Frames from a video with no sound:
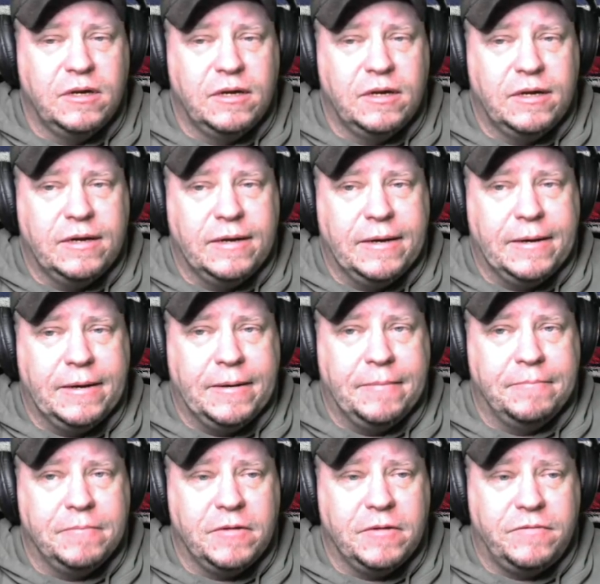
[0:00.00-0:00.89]

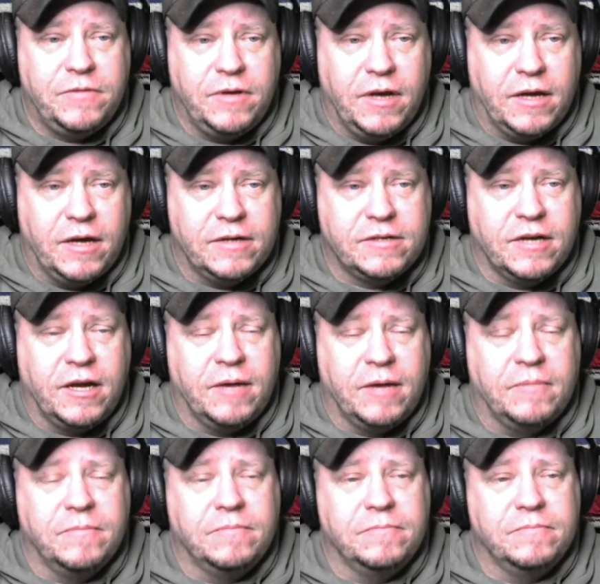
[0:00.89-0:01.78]
if you got
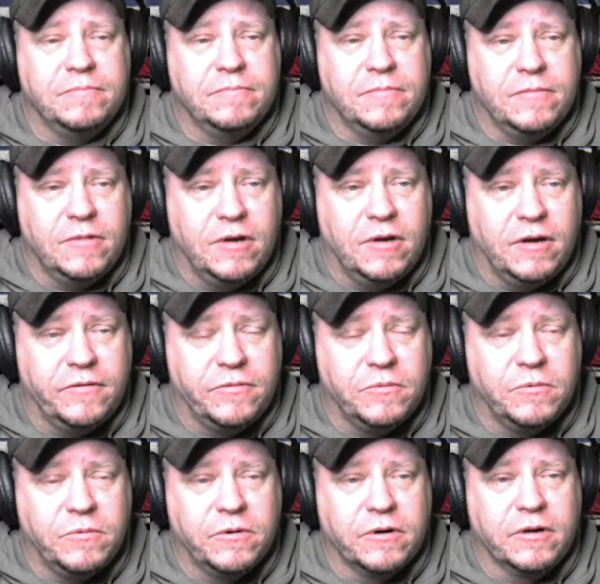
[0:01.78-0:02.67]
time off
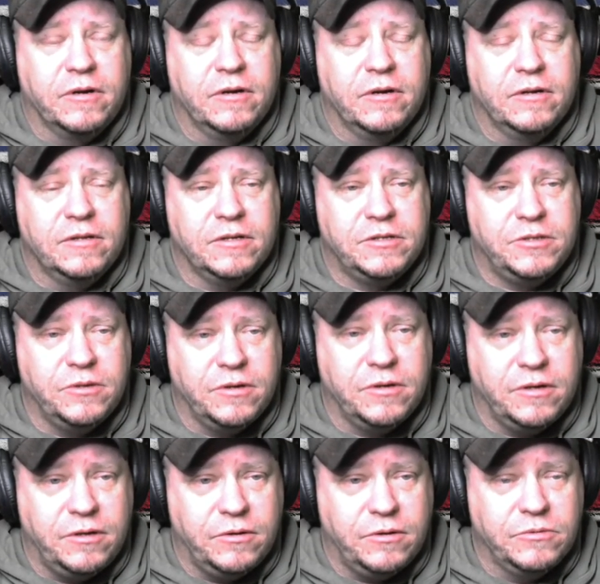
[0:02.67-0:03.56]
of work that you
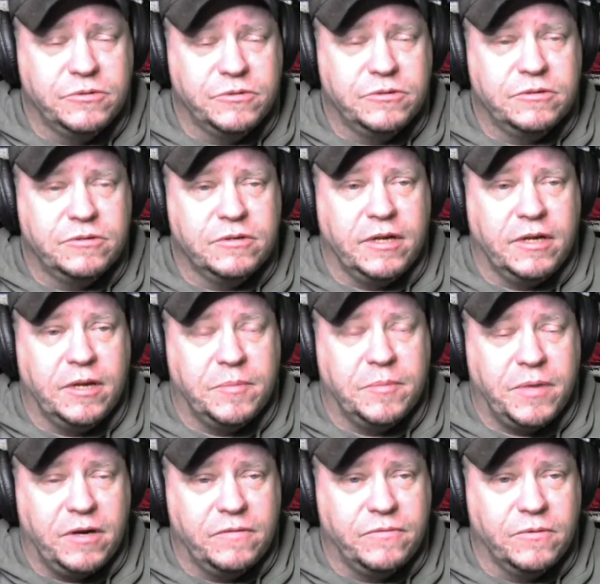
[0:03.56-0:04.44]
can use and
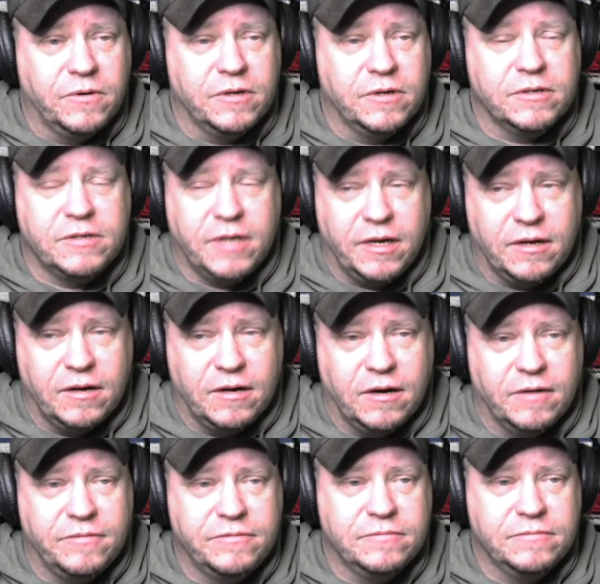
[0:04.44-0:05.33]
get paid for it, take it
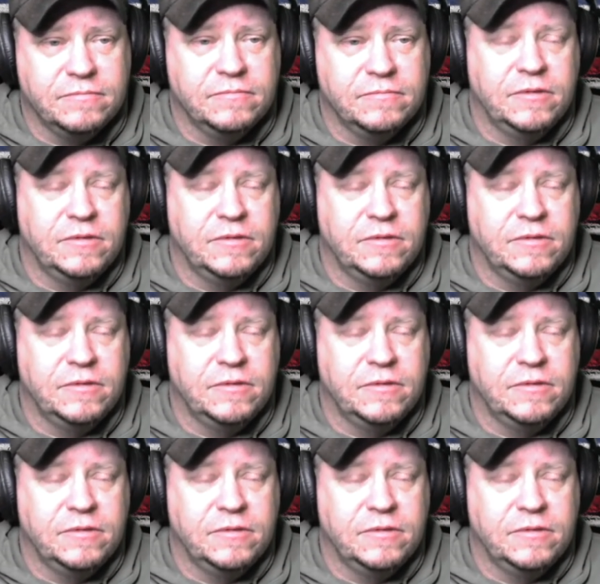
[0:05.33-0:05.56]
off.